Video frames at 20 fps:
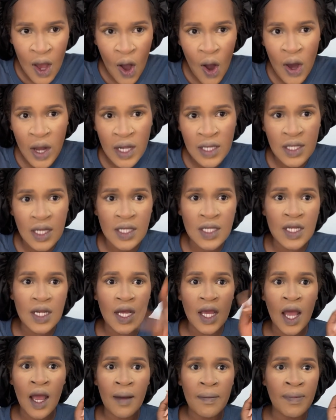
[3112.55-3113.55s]
on a
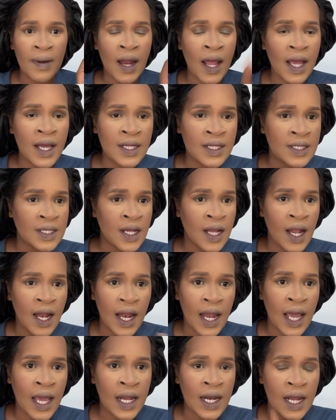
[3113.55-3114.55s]
Saturday, I applied a
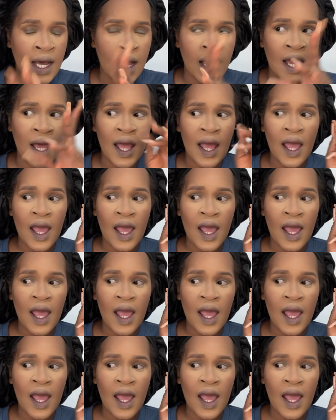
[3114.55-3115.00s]
liner,